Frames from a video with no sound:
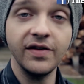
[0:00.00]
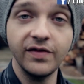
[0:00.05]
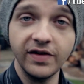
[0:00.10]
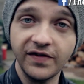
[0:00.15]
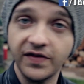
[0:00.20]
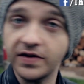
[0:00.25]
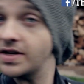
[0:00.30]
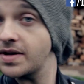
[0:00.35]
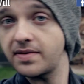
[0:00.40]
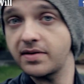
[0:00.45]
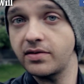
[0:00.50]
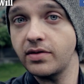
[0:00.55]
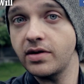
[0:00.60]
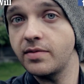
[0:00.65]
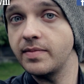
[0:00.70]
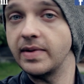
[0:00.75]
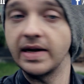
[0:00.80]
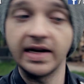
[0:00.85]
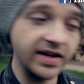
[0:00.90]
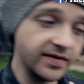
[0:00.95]
Even if you disagree
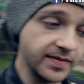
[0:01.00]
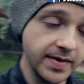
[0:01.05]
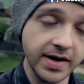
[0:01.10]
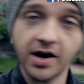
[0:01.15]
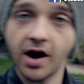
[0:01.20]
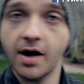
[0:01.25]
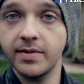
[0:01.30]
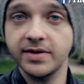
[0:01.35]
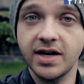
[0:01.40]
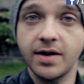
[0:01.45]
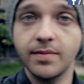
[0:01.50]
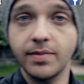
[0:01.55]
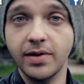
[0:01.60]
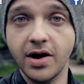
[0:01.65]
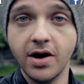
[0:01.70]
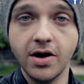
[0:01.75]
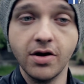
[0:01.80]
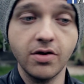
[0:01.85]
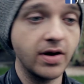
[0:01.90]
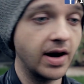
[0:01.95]
with me, leave me a comment down
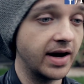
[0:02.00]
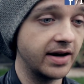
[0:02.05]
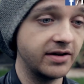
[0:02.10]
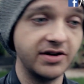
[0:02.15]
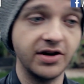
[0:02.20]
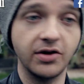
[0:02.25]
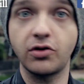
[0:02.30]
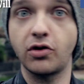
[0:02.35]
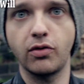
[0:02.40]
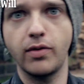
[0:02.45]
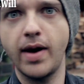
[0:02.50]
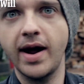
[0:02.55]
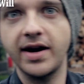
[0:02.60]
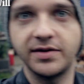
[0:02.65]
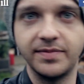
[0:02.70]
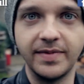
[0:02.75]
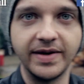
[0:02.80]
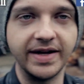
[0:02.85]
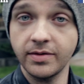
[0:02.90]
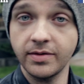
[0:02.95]
below and, you know,
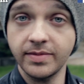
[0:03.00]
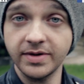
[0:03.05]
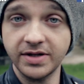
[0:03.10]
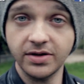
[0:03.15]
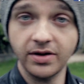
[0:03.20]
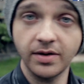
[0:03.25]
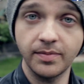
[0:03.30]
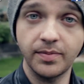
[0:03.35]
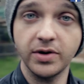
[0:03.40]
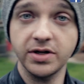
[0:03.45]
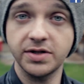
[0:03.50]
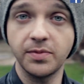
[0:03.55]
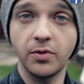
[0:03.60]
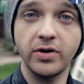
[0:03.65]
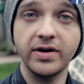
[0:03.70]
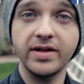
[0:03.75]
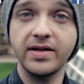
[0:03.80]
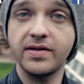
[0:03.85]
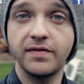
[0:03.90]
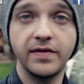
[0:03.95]
correct gonna be doing a bunch
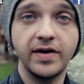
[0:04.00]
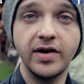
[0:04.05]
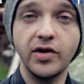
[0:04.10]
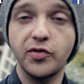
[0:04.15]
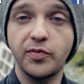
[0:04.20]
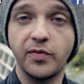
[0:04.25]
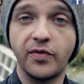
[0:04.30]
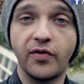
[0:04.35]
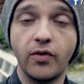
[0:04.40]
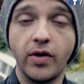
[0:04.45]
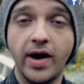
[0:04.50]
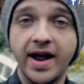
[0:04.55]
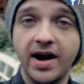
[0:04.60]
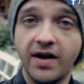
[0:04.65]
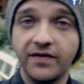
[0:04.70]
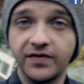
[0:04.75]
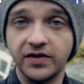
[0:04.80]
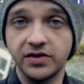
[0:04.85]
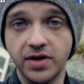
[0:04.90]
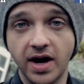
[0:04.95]
more of these videos before I head
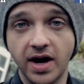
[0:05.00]
off to